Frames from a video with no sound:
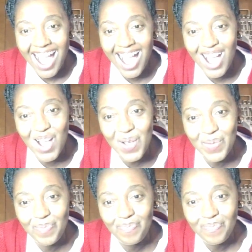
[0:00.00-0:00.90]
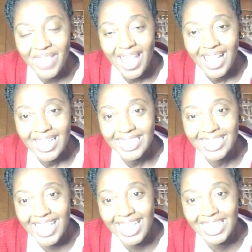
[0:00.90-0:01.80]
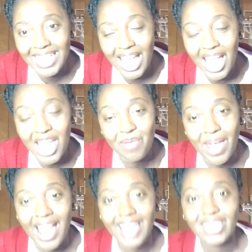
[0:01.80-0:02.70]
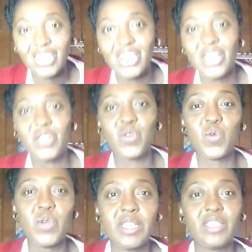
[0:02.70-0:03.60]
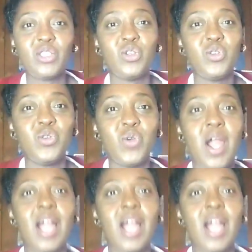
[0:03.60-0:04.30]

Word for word: Today, I am actually going to